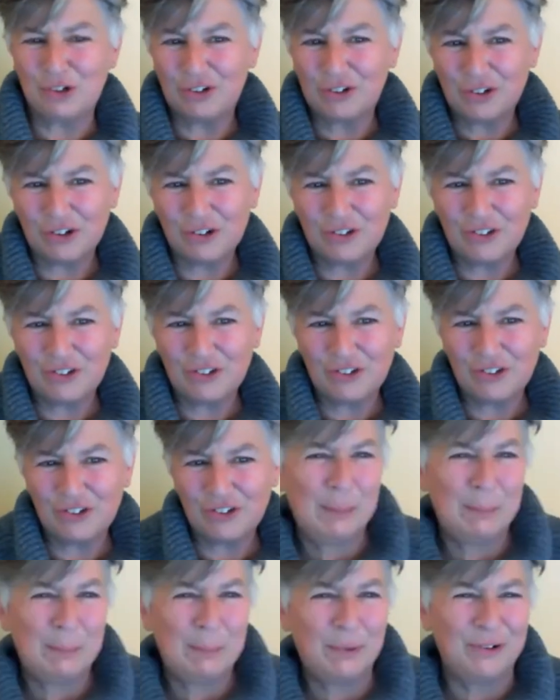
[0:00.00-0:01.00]
which starts at the
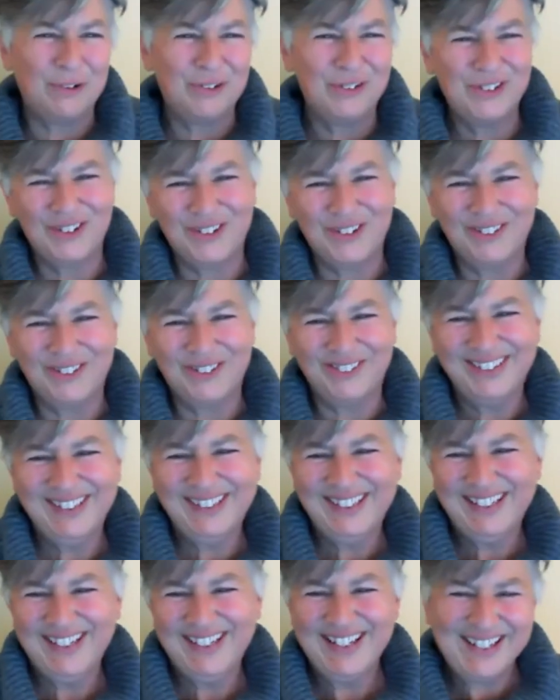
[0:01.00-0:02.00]
end of September.
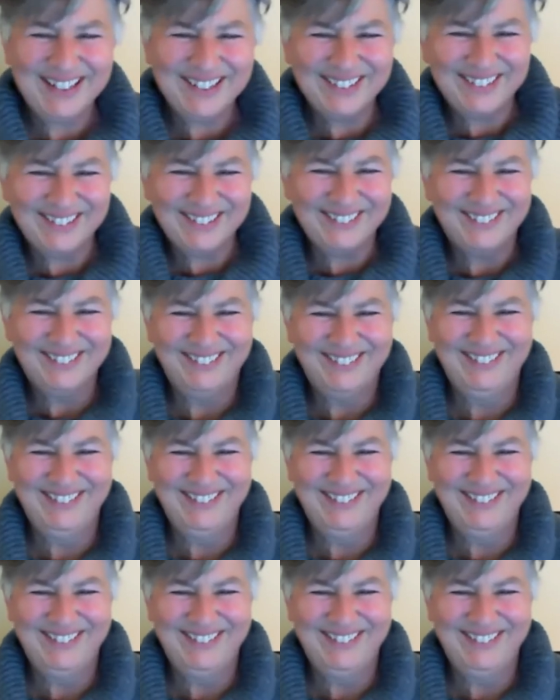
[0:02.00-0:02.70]
So there you go.